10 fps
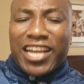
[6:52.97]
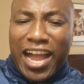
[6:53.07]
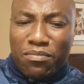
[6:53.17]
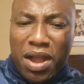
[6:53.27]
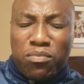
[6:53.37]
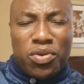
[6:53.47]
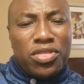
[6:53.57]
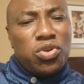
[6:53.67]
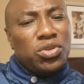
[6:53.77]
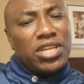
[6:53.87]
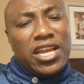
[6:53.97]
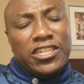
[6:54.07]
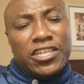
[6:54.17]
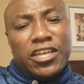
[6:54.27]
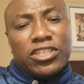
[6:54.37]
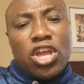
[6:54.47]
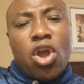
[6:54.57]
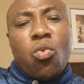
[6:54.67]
Come up with those ideas.